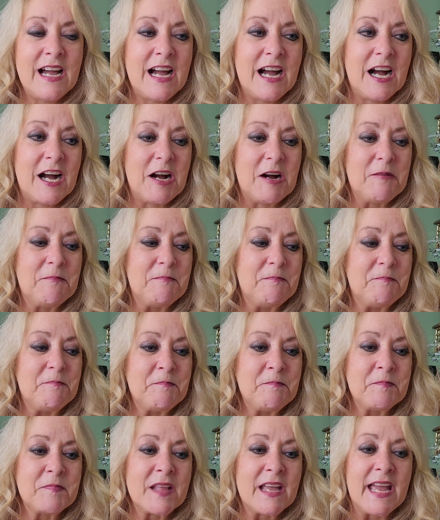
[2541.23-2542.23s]
And
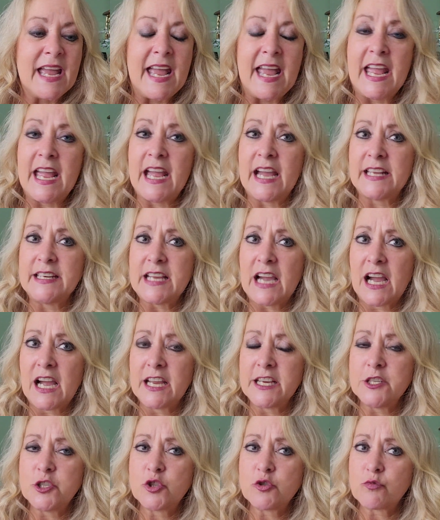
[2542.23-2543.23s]

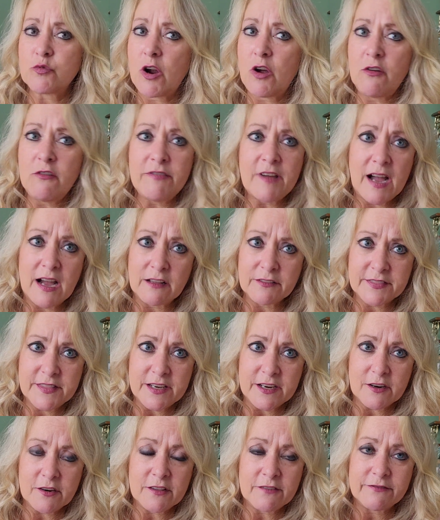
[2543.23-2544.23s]
I drove out
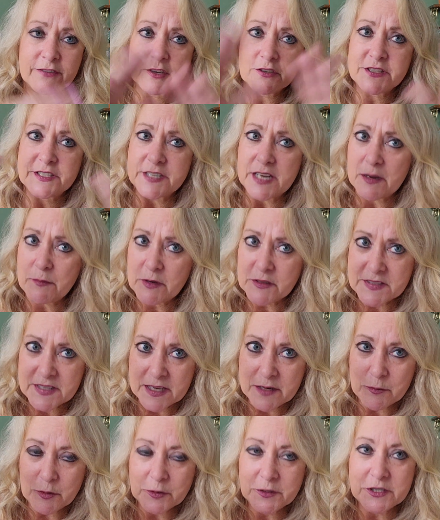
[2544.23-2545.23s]
there the first time I was
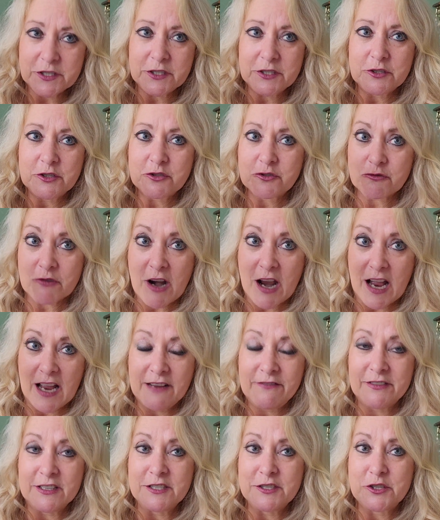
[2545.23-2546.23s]
able to
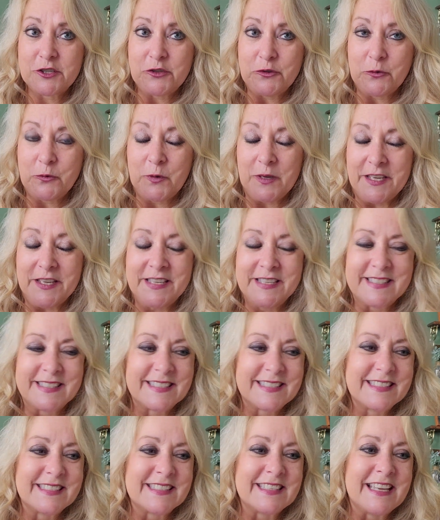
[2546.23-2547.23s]
drive in 2 weeks,
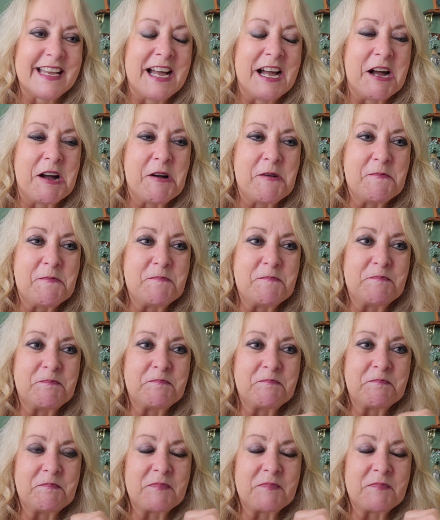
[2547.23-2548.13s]
on